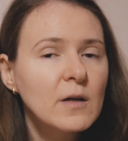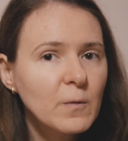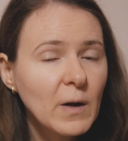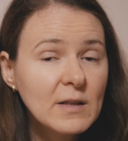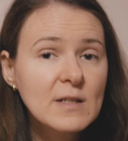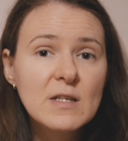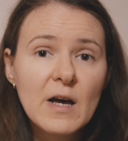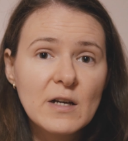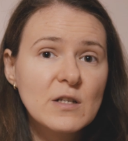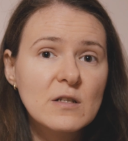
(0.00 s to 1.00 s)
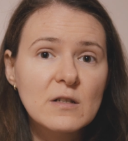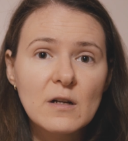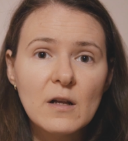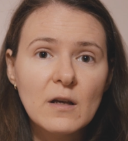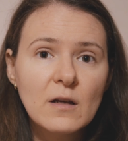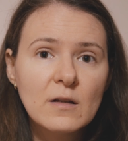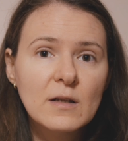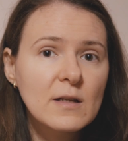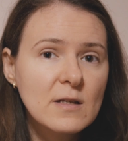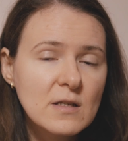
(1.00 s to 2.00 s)
what is actually
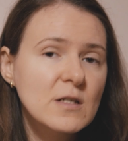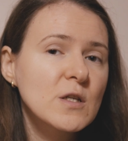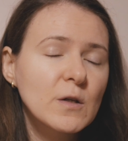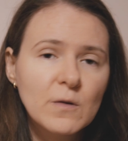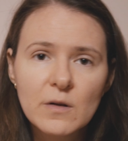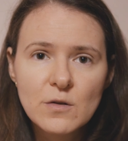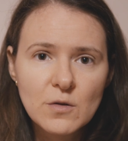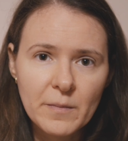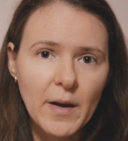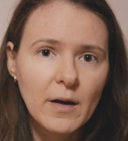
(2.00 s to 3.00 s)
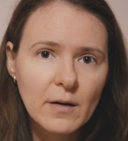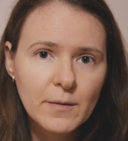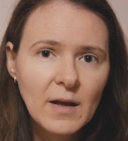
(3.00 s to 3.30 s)
the decision you need to make?